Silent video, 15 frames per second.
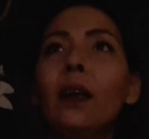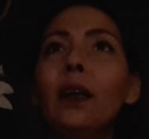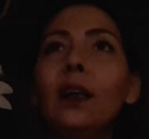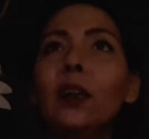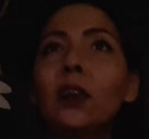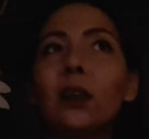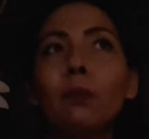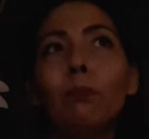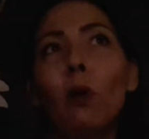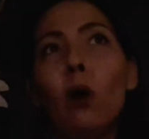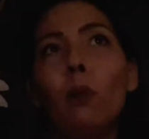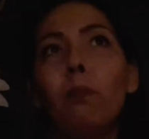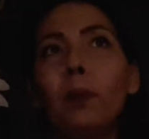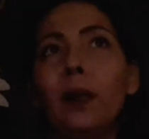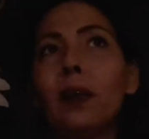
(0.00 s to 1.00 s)
It's
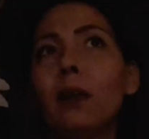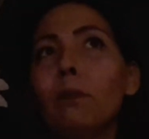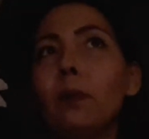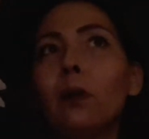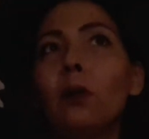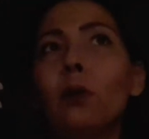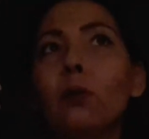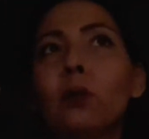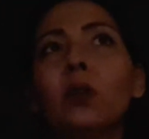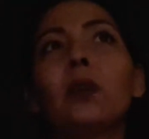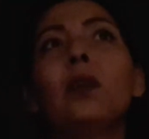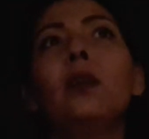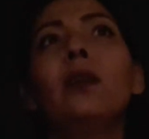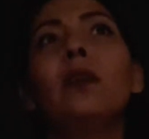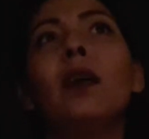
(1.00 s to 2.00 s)
more better, because
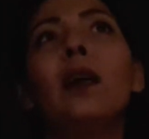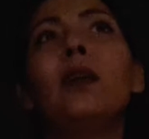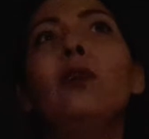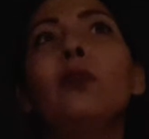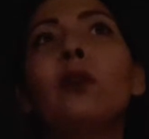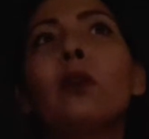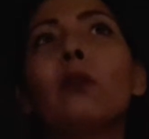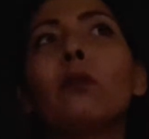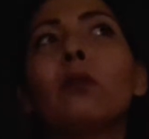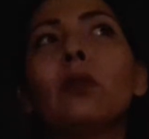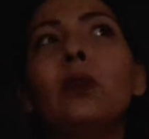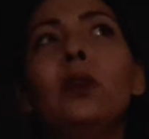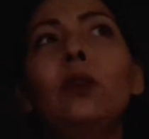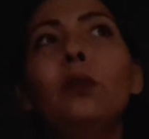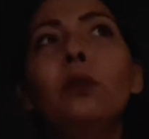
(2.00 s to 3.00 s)
then you don't
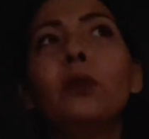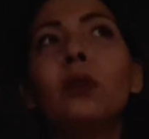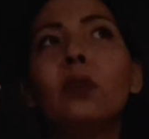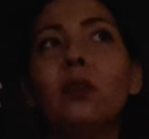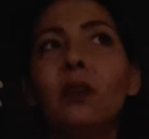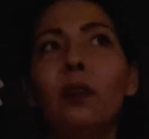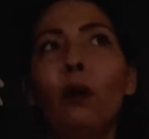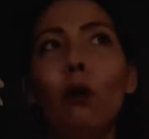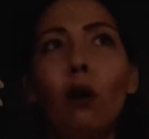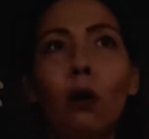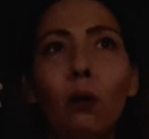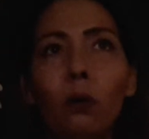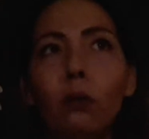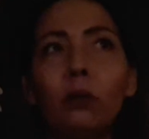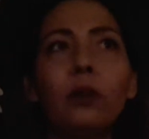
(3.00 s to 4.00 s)
use the
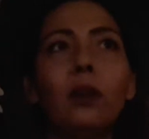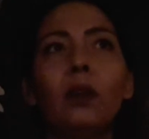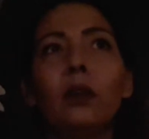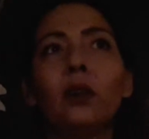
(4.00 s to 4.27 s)
old